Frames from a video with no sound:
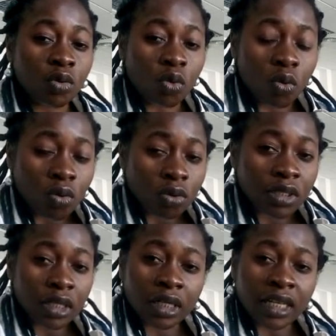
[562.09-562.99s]

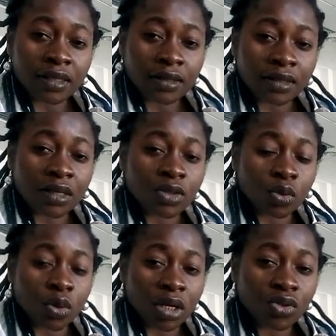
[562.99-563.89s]
loans and assistance
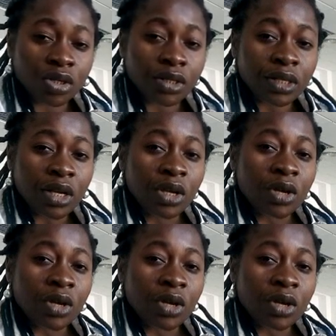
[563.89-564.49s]
to countries